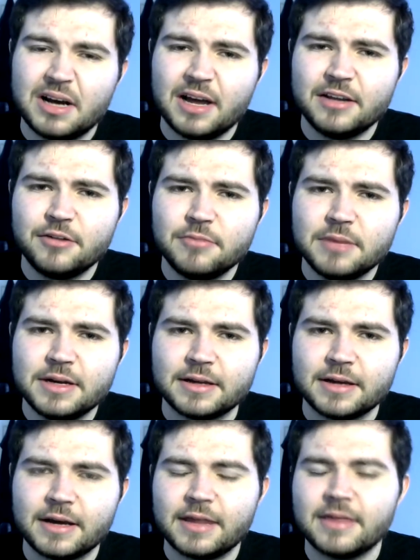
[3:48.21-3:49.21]
I don't mind
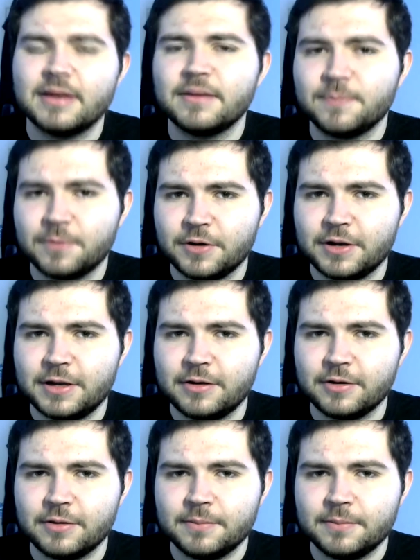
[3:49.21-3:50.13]
it. I think it's pretty good.